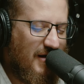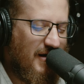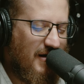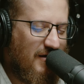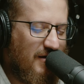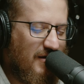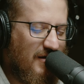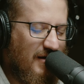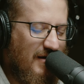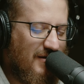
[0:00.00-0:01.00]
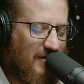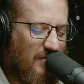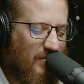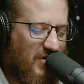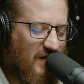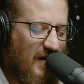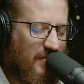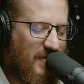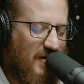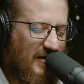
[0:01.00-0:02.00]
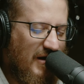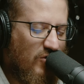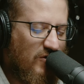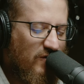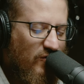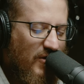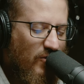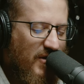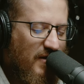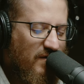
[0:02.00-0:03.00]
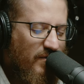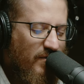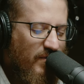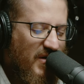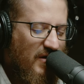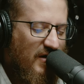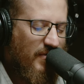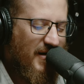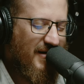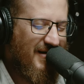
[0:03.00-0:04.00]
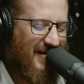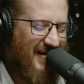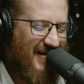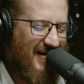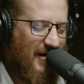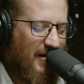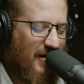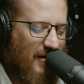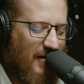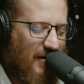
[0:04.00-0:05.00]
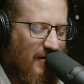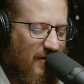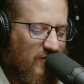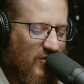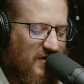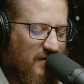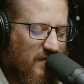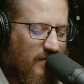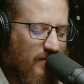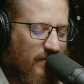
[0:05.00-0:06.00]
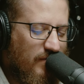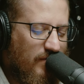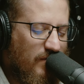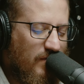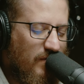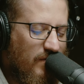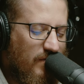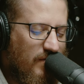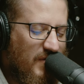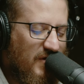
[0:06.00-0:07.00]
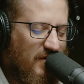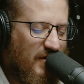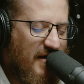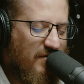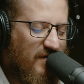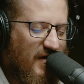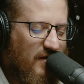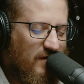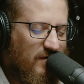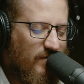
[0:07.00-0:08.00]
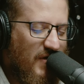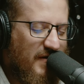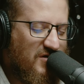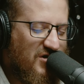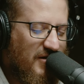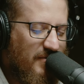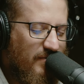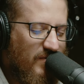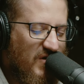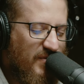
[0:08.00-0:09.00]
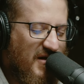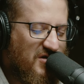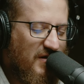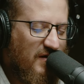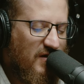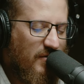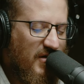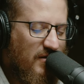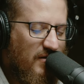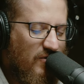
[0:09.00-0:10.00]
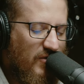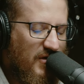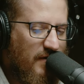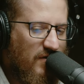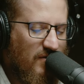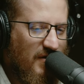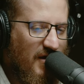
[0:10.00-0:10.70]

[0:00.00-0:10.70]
And please help heal any wounds where we have been hurt by all sorts of life events on the journey, especially in discernment. We love you.